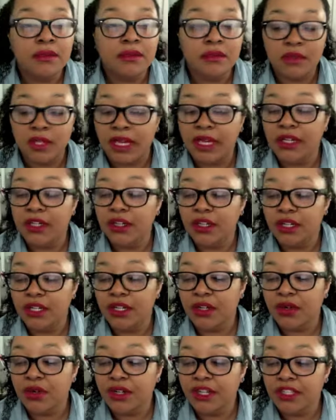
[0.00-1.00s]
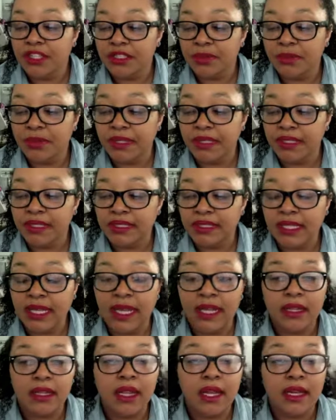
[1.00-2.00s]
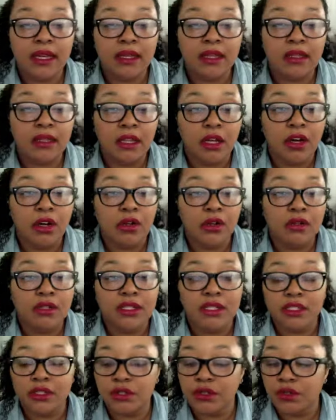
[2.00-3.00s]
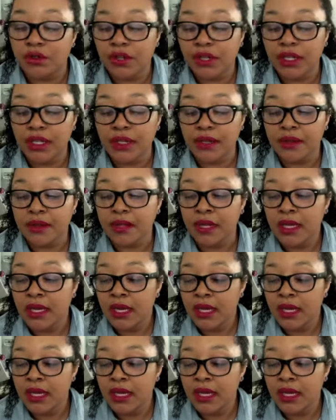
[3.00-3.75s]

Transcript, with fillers: like good ingredients, but it's not like a long list of ingredients